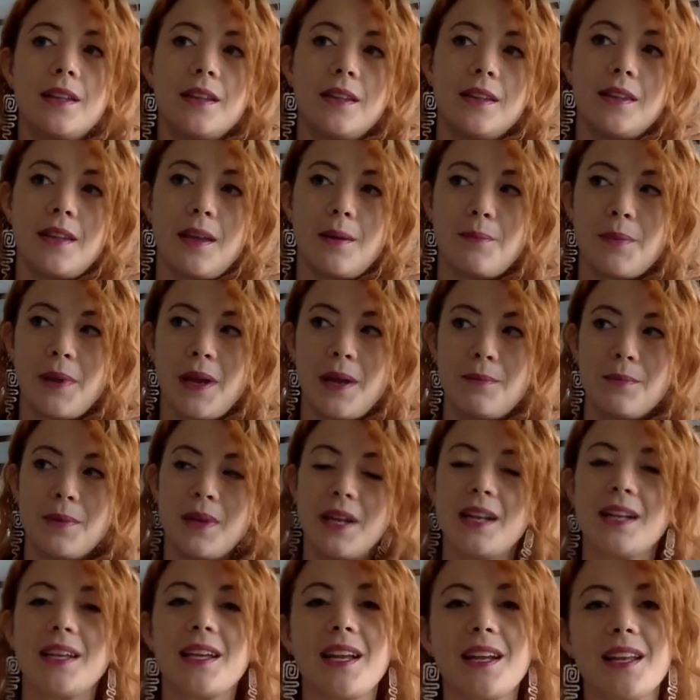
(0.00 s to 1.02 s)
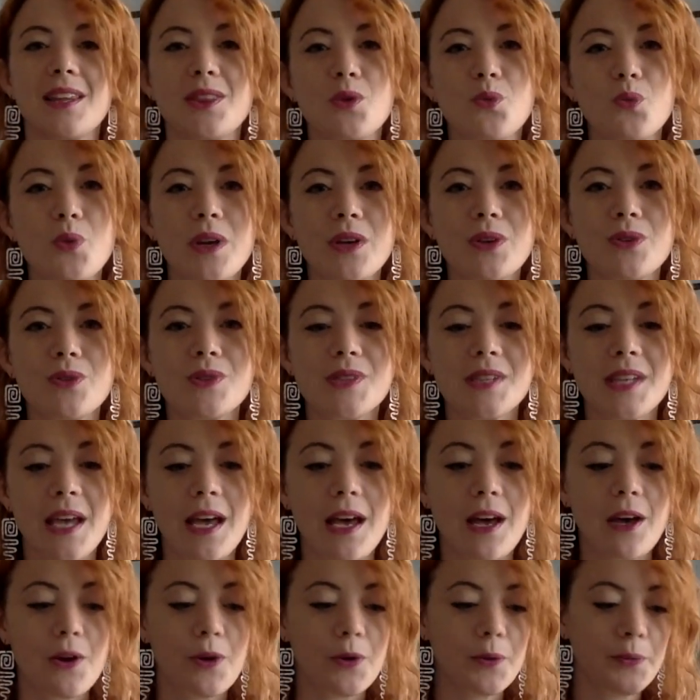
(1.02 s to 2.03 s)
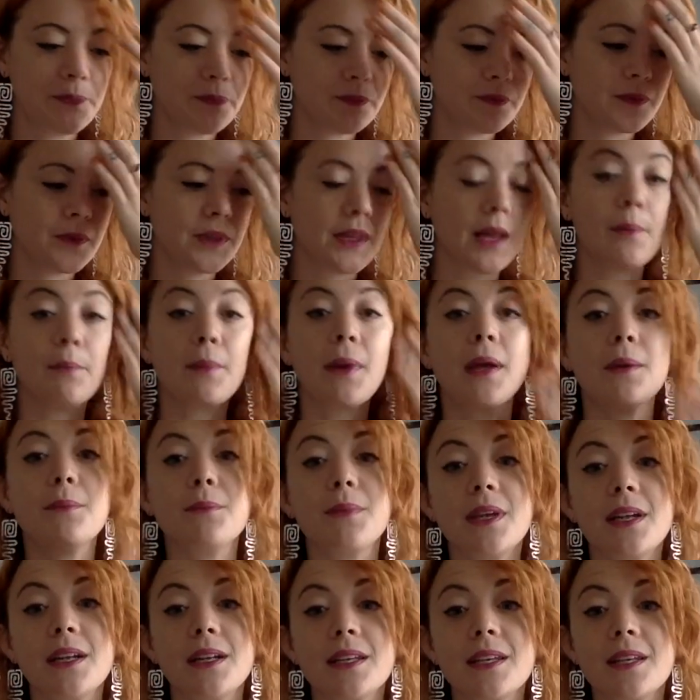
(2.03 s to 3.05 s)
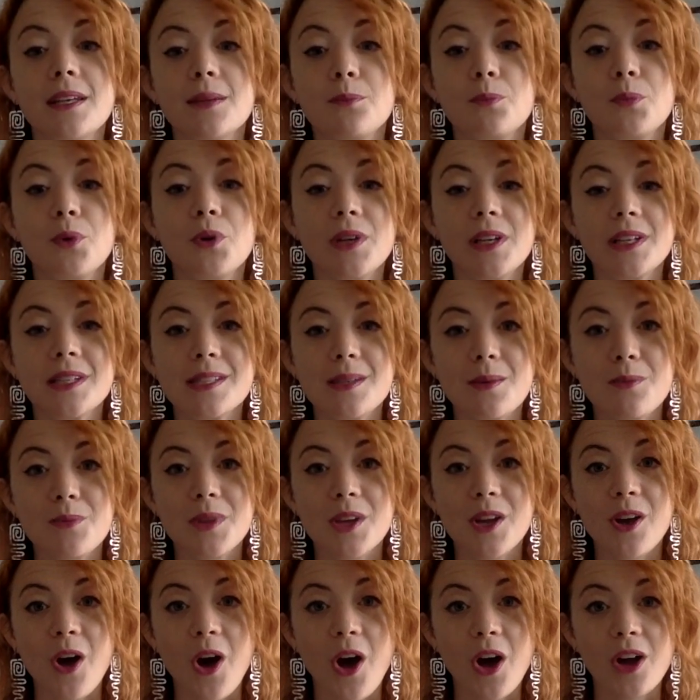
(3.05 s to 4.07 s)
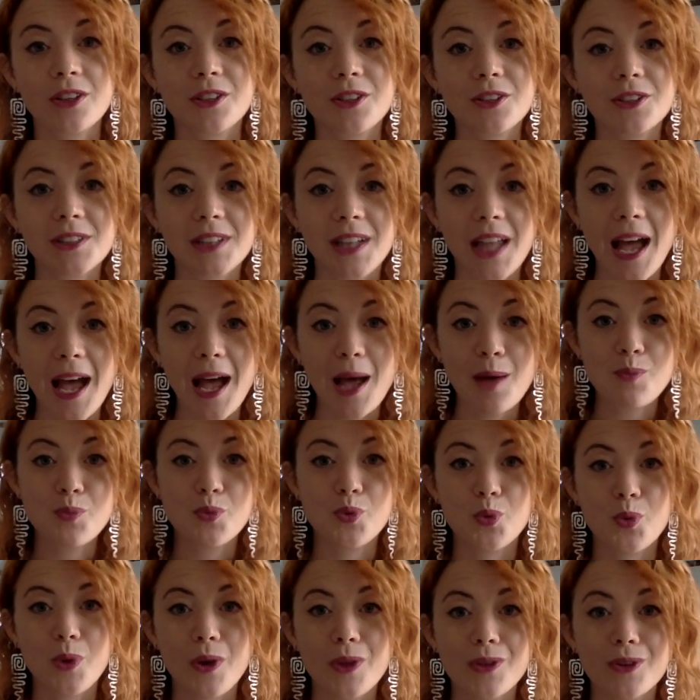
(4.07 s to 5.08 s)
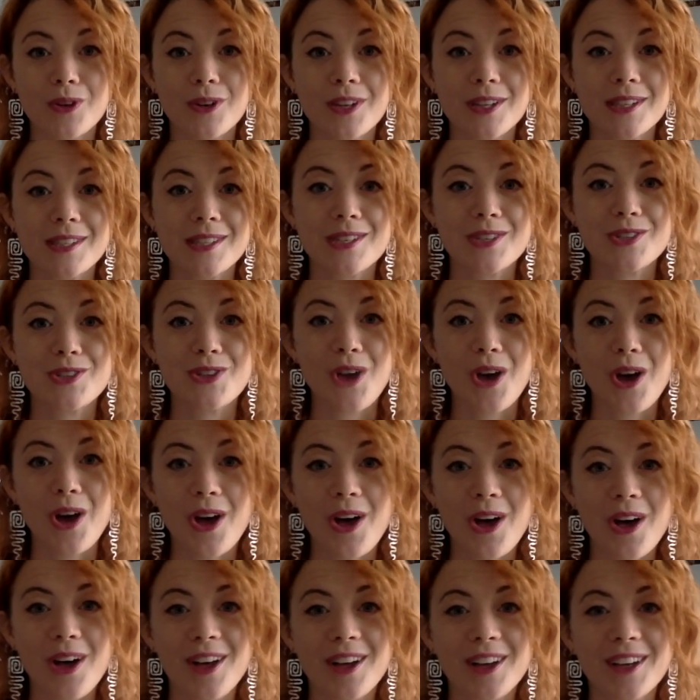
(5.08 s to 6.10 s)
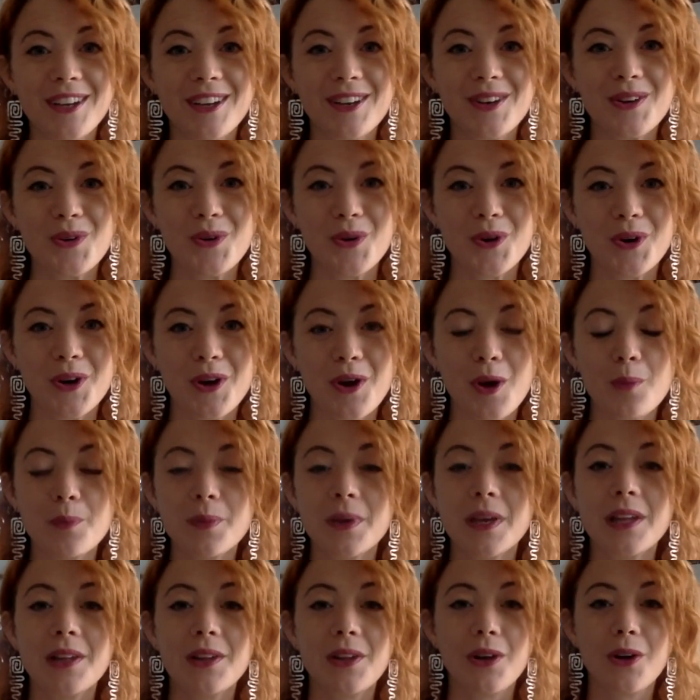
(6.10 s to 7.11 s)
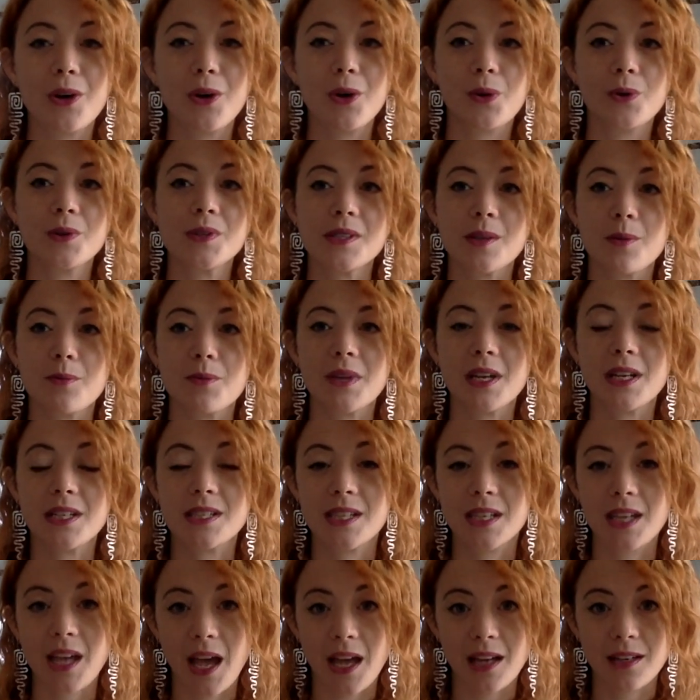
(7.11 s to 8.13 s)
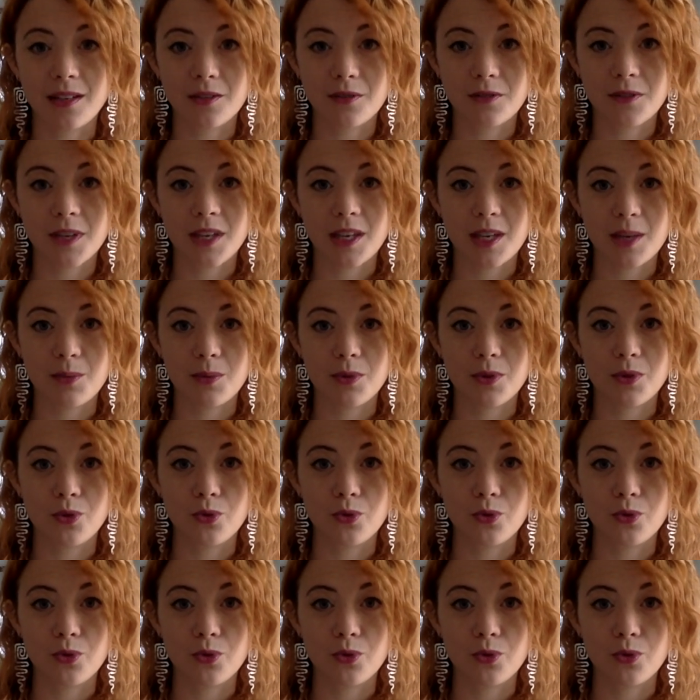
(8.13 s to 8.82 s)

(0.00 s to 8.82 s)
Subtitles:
That might mean getting the wiggles out. That might mean putting something on your lap, whether it's a dog or a pillow, something to kind of keep you